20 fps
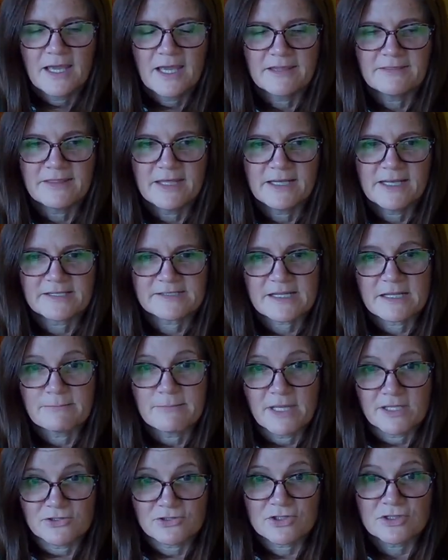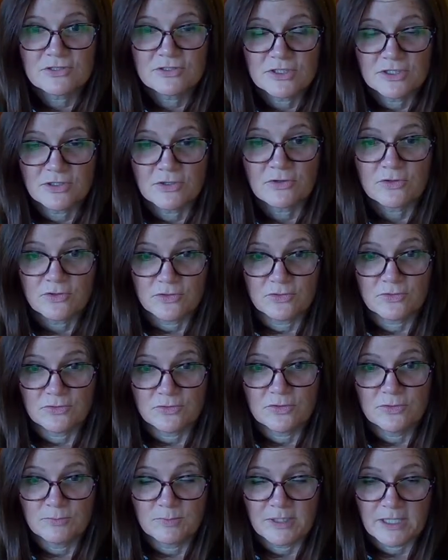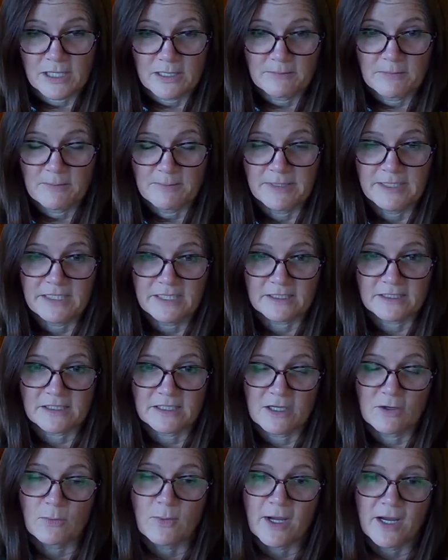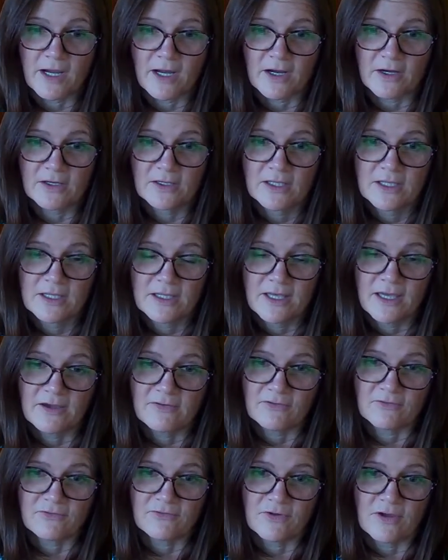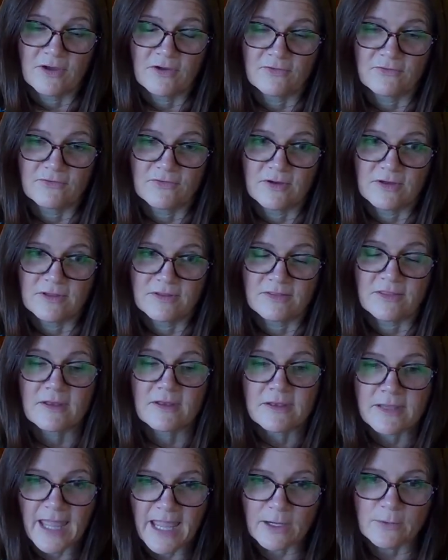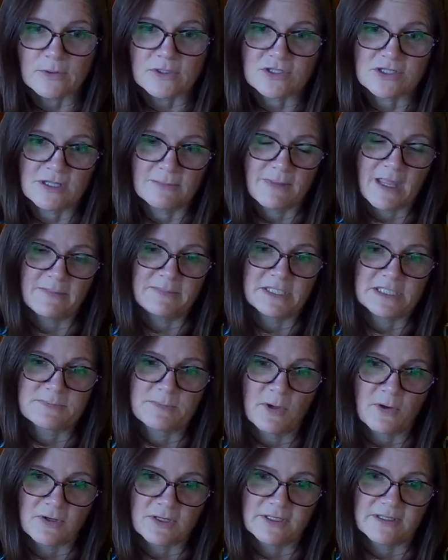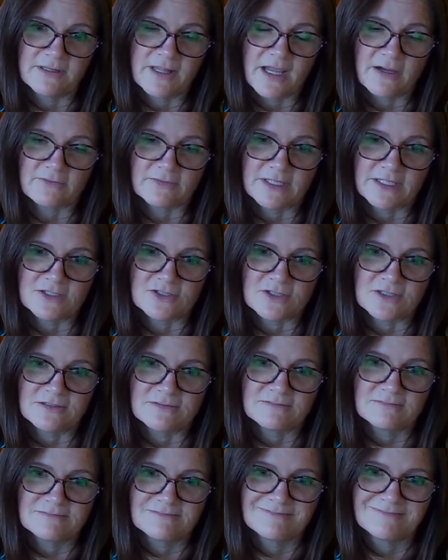And then, as I mentioned, you become immediately aware of the language that may be spoken in that region.